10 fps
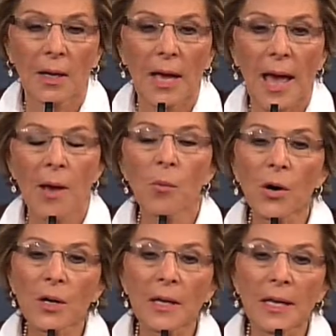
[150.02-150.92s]
and we're
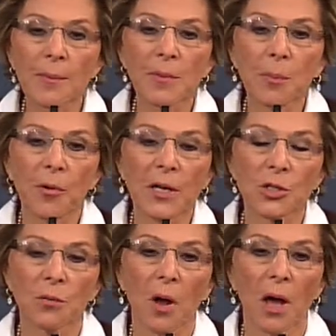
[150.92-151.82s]
going to keep the
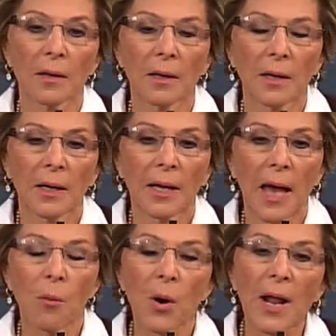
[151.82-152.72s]
pressure on.
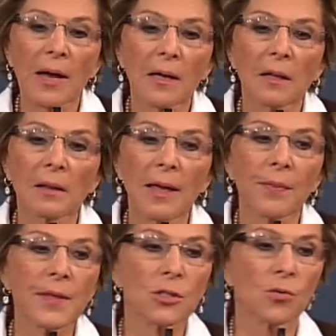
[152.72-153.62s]
And we're not going to
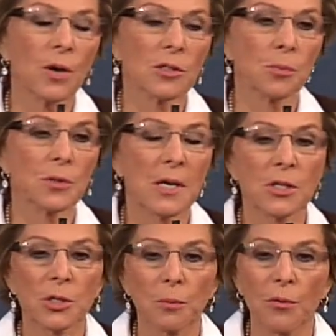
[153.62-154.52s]
let this
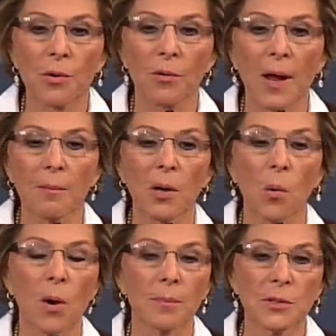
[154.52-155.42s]
transportation program
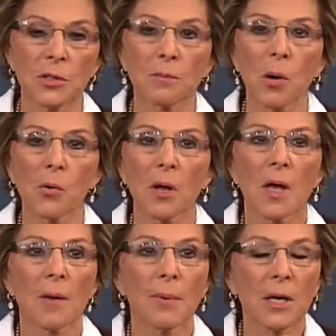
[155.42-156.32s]
go up in smoke,
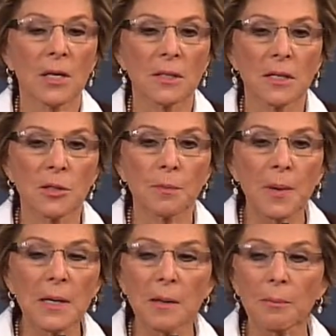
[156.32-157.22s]
because it has
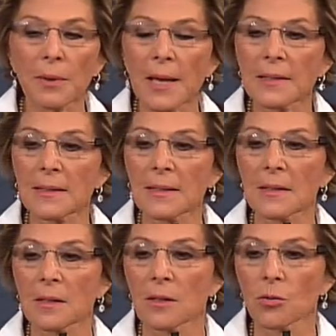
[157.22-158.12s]
been in place
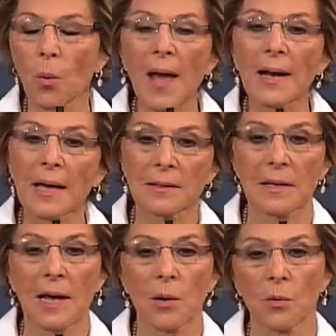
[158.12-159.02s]
since Dwight
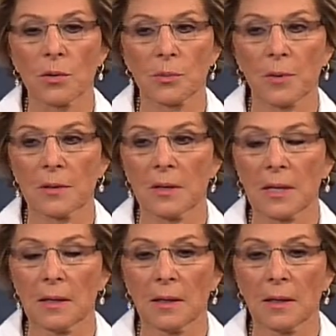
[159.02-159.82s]
Eisenhower was president.